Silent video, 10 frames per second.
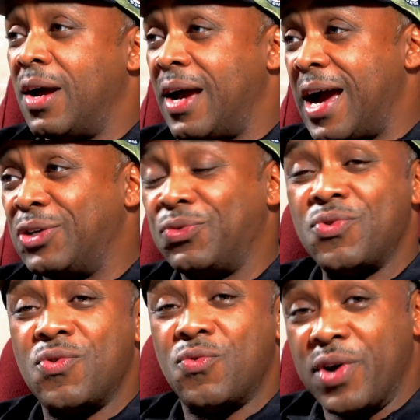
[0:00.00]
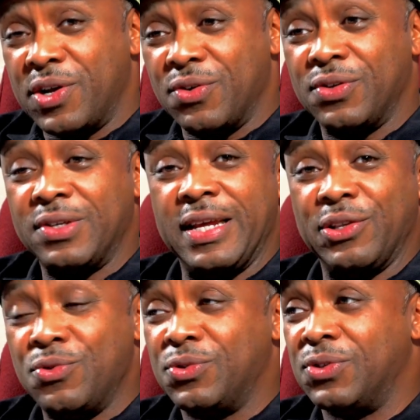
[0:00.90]
actual winners and
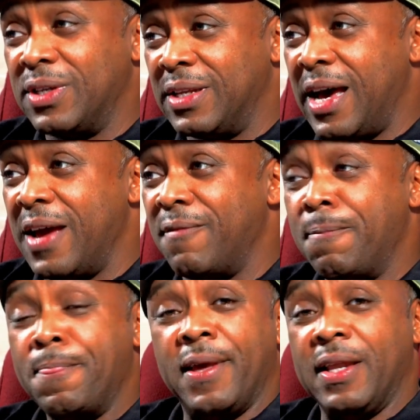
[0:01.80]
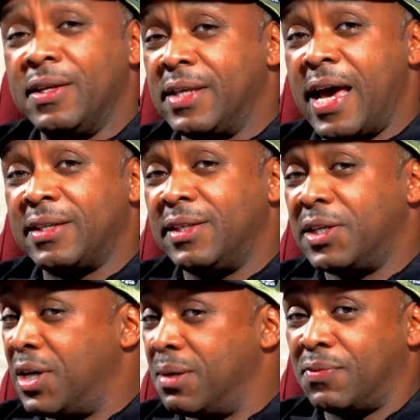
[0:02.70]
losers in life. And this actually
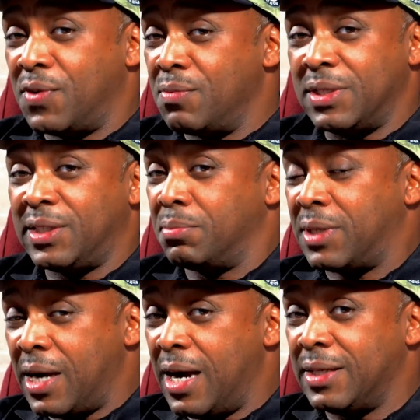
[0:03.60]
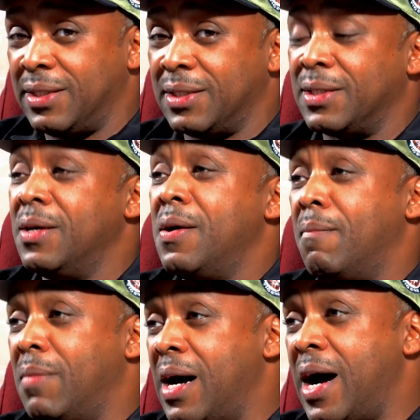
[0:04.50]
comes from the subconscious
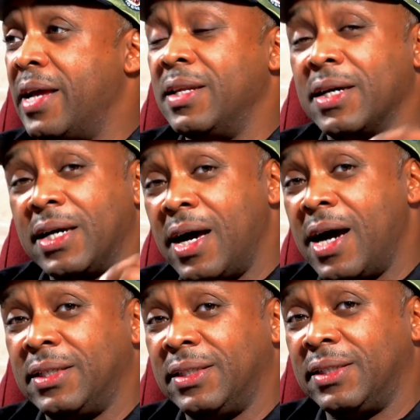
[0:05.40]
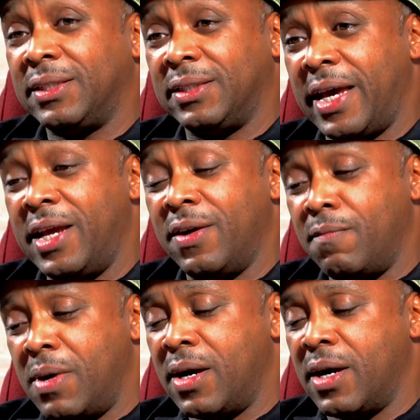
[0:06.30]
mind and the conscious state of
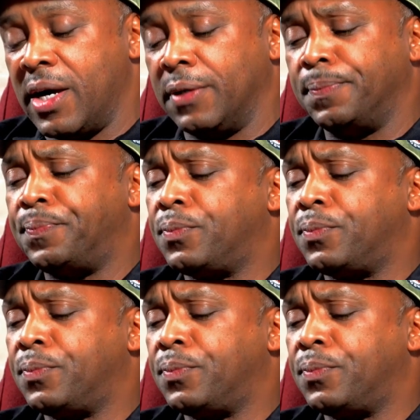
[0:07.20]
mind.